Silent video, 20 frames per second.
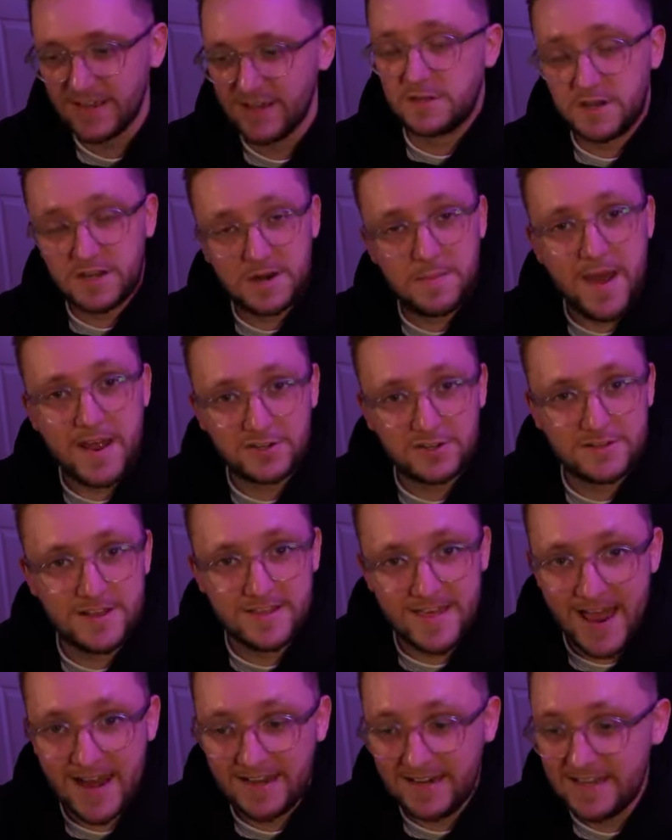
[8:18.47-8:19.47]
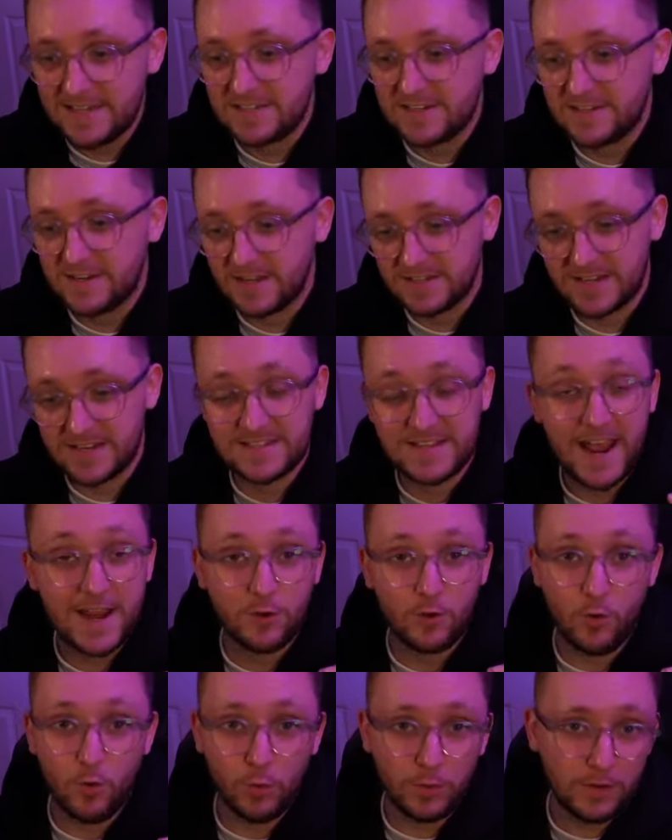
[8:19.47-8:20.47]
So you can imagine that that list does
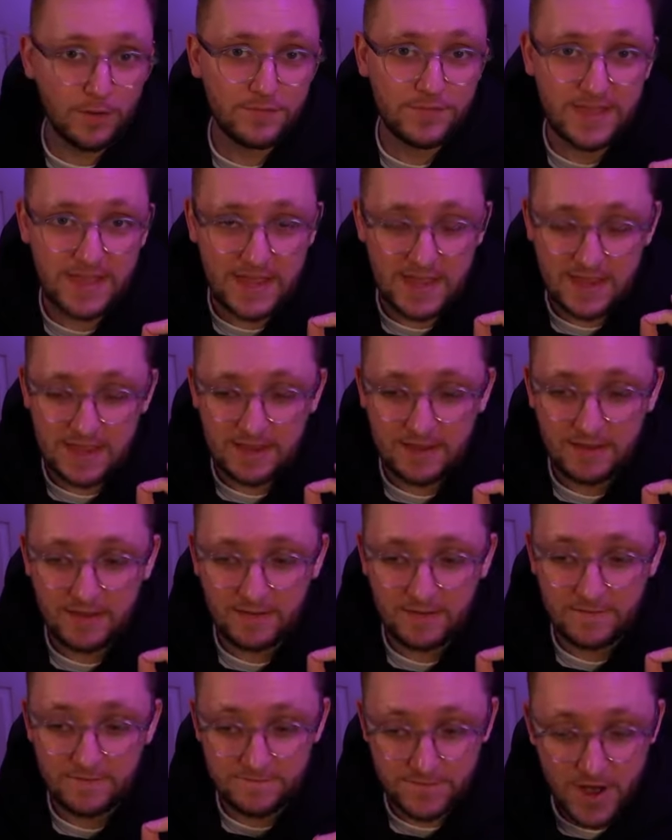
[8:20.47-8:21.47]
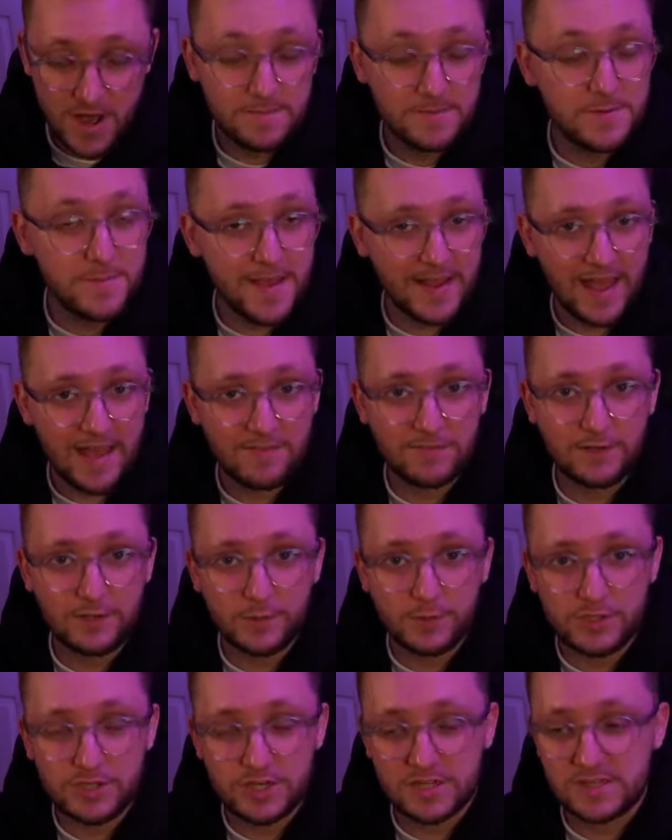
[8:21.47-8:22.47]
contain all of the confirmed Mega
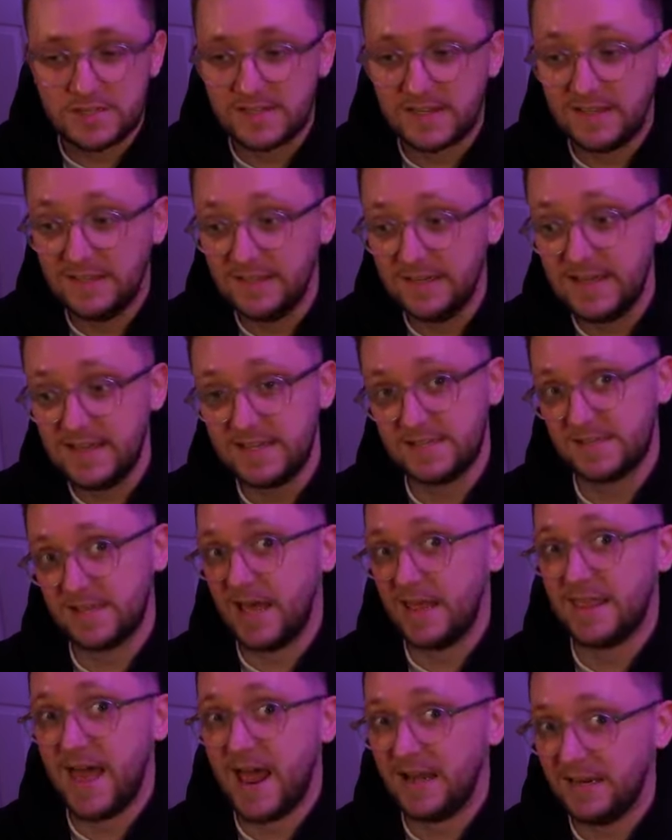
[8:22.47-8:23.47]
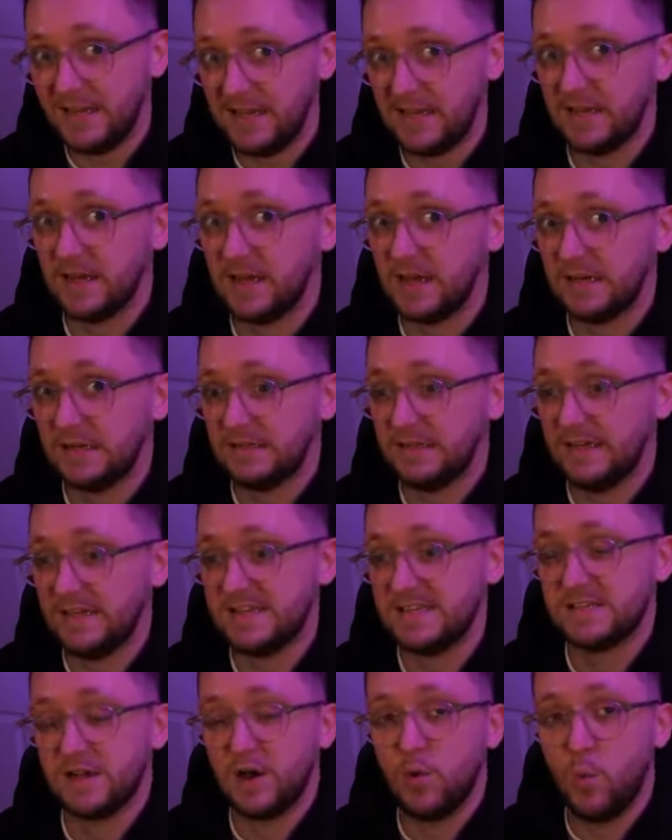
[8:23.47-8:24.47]
evolutions, at least that leaker
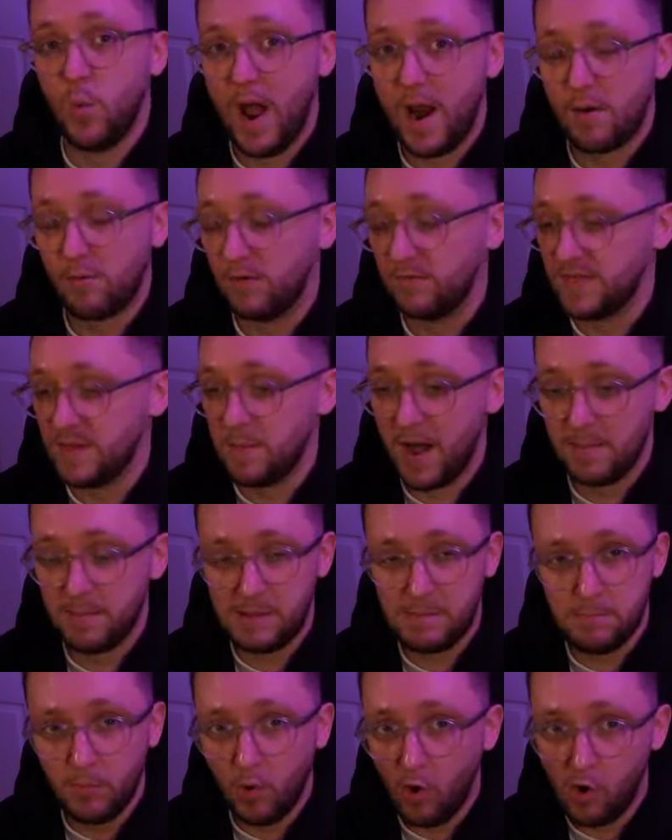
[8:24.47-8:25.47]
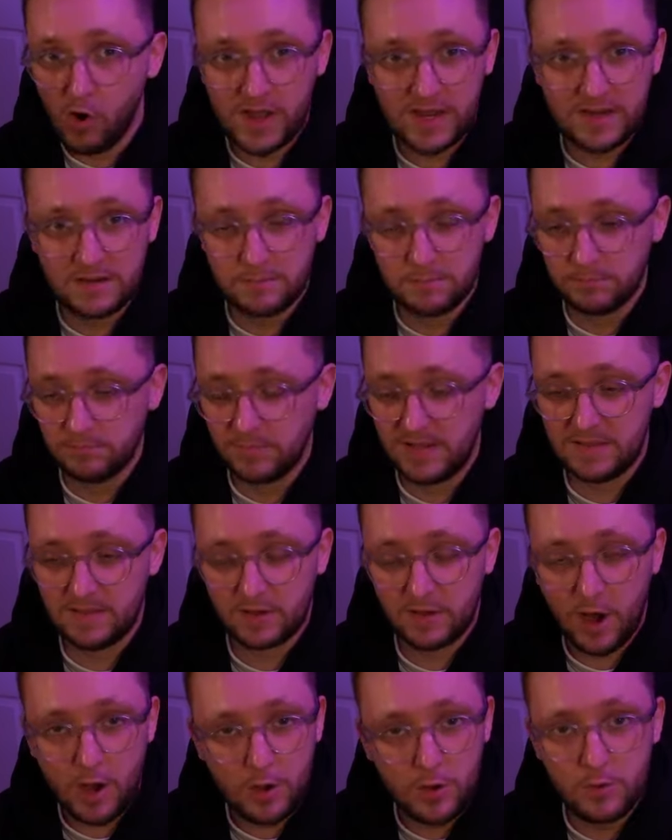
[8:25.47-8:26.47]
is aware of. There might be more hidden in
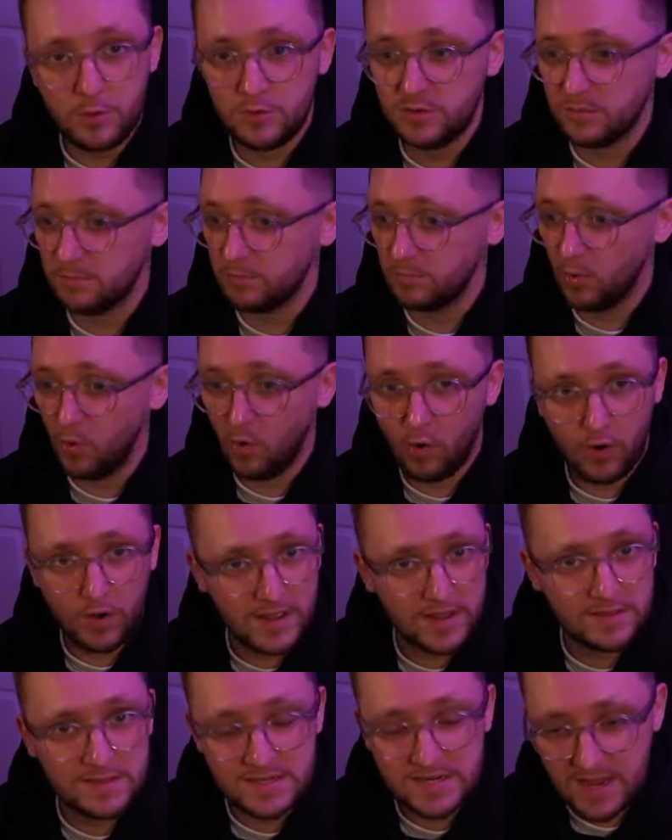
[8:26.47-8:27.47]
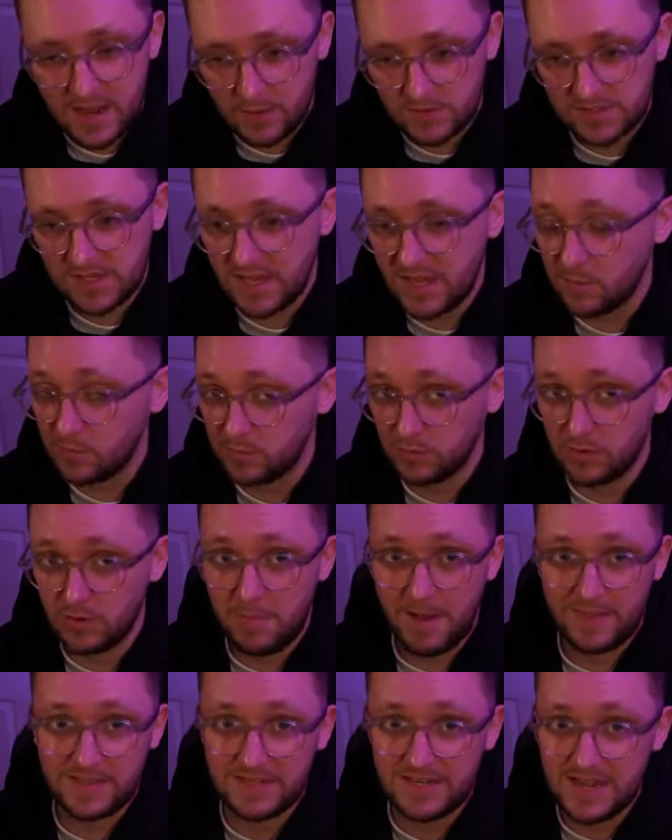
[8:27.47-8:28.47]
the code, more in the DLC. We'll talk
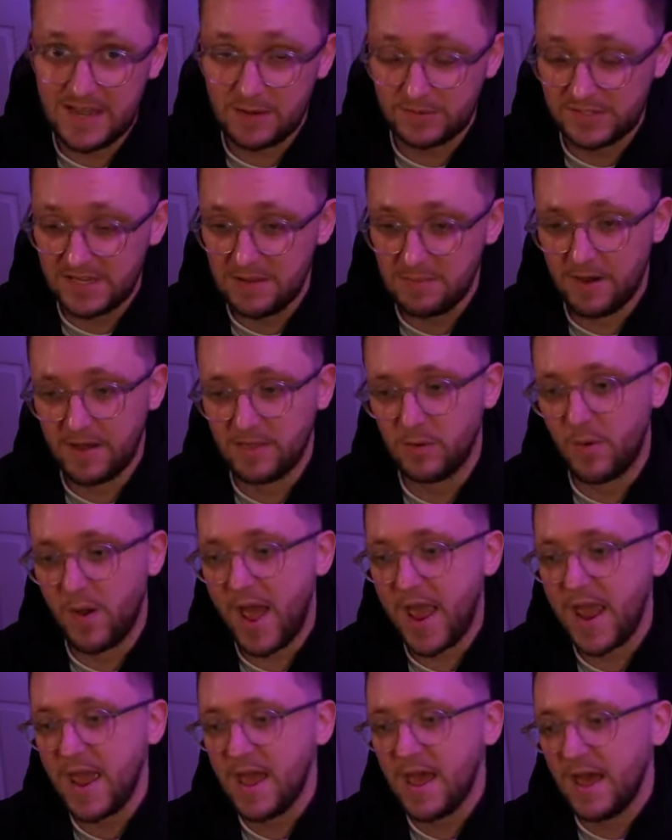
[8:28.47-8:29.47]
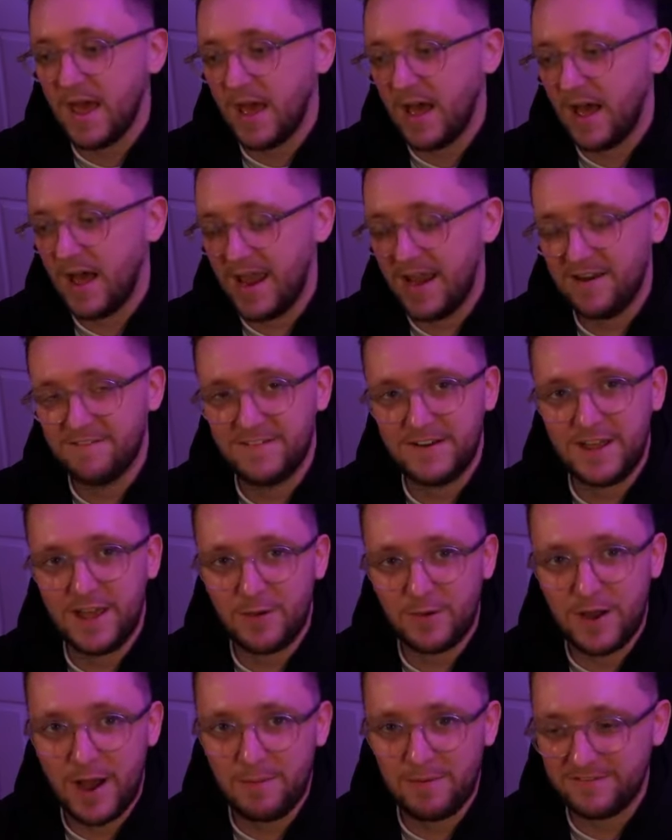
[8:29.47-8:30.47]
about the DLC, by the way, in a
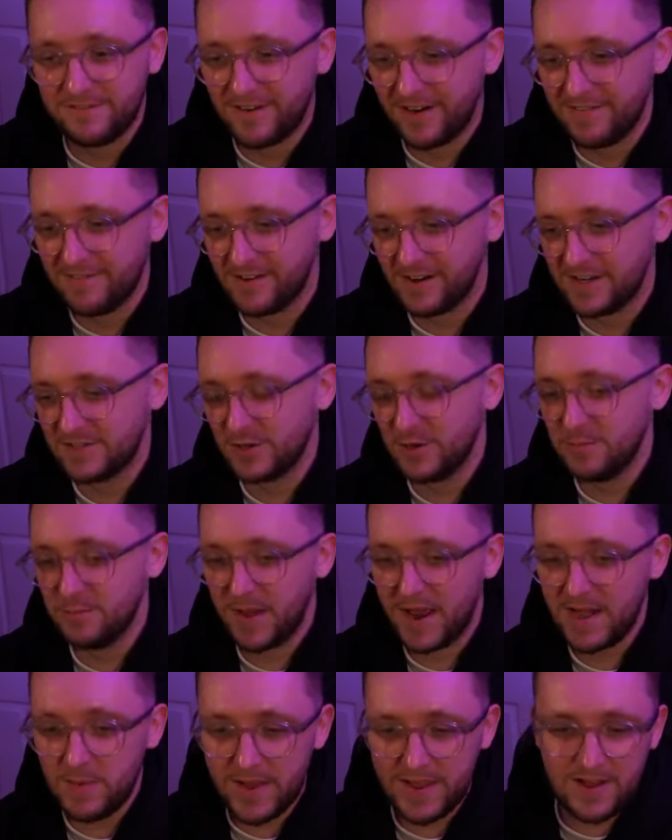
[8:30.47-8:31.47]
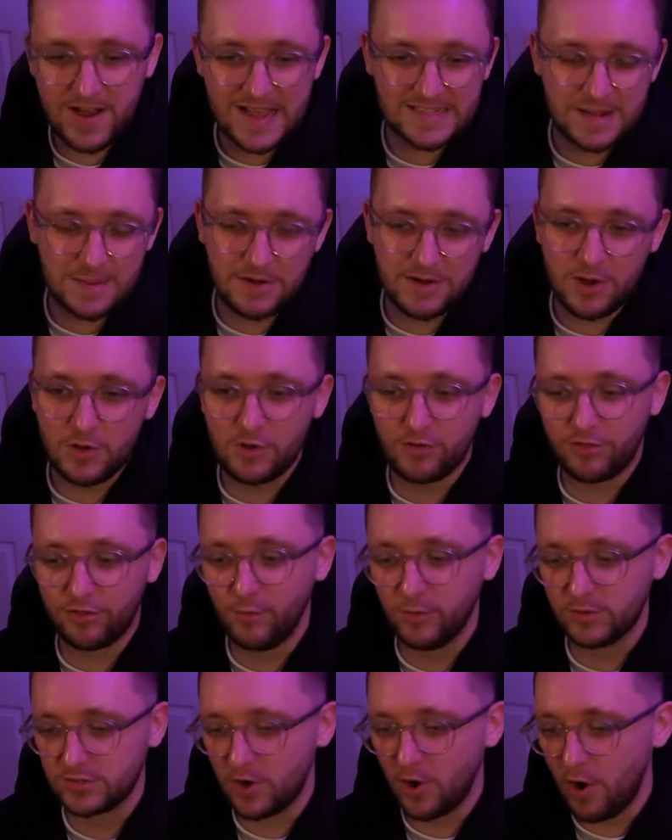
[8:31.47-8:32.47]
video coming very soon. But anyway, guys, let me know your
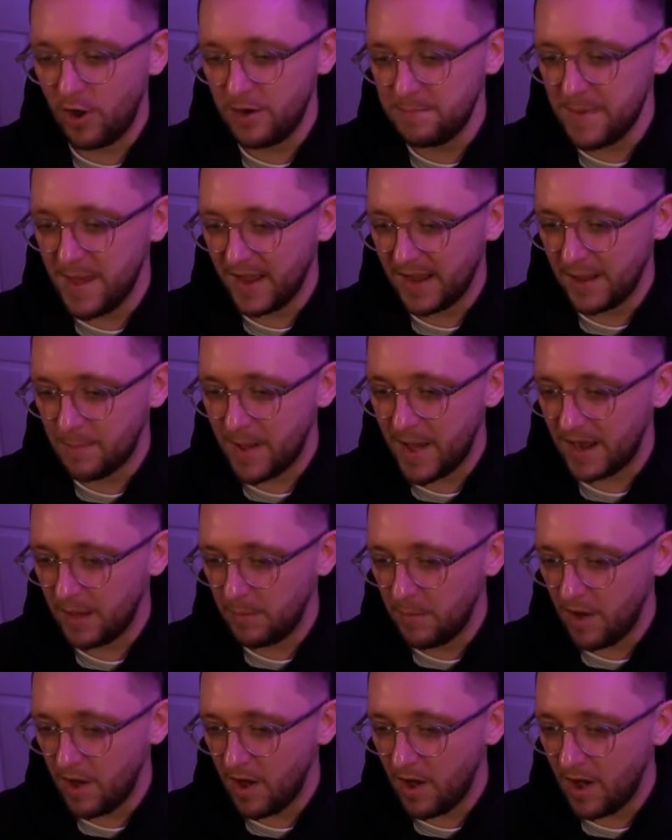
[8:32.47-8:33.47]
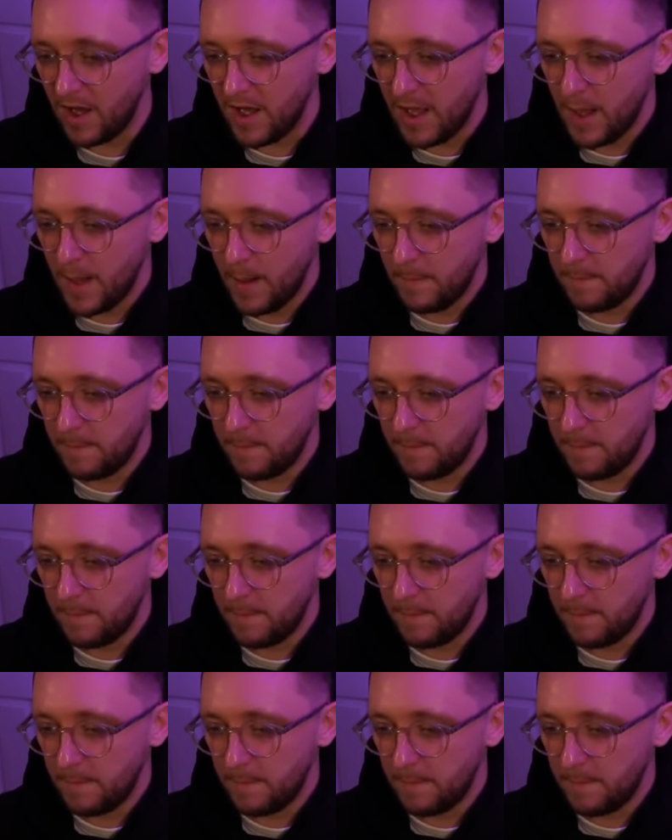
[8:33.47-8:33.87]
thoughts on Mega Malamar.